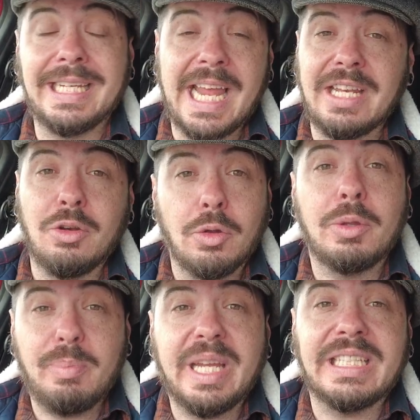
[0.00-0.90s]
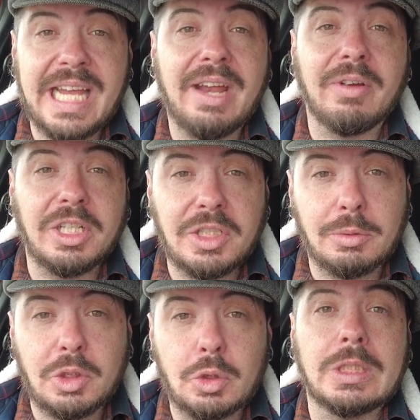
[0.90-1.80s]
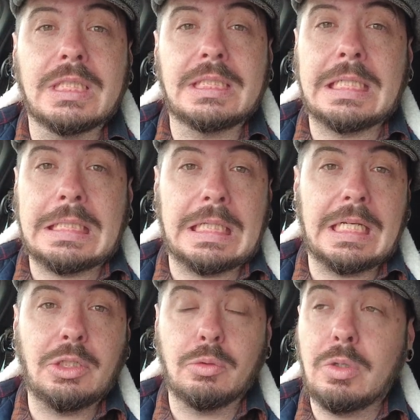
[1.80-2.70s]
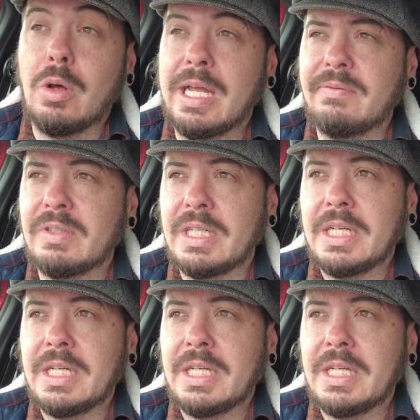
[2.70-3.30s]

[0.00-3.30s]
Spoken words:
Again, not the biggest air raid shelter you're going to see in your life,